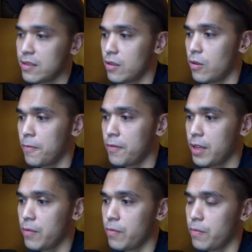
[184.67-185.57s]
So
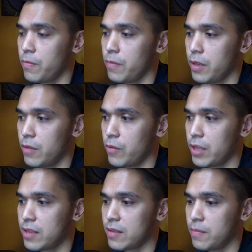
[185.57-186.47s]
hopefully, we'll
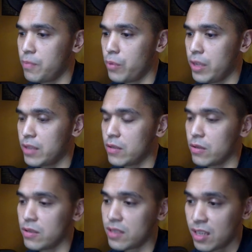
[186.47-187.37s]
get some
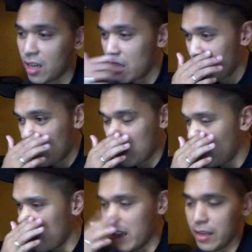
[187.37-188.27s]
pointers
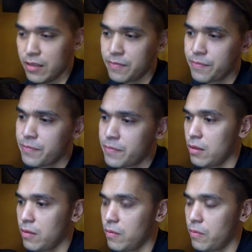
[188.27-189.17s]
on,
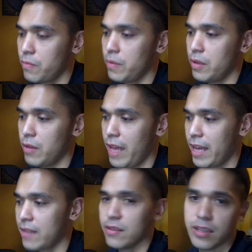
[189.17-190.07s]

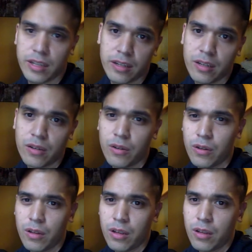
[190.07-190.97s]
handling
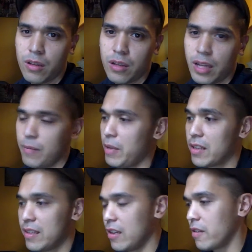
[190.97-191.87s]

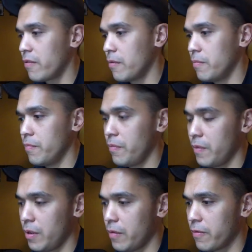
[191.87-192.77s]
meltdowns from,
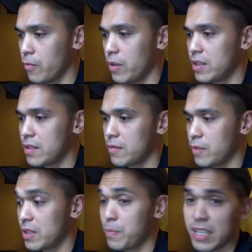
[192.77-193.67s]
for
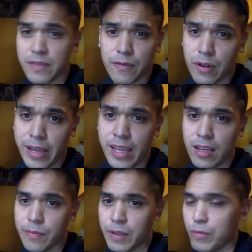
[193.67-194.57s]
what's best for
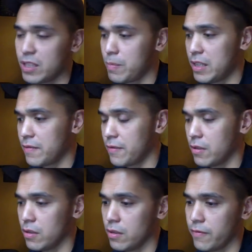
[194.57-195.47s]
him and what's best
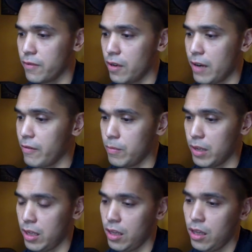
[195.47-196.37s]
for
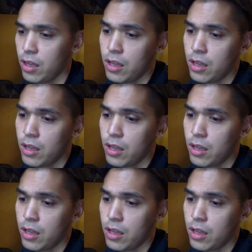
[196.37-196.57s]
everybody.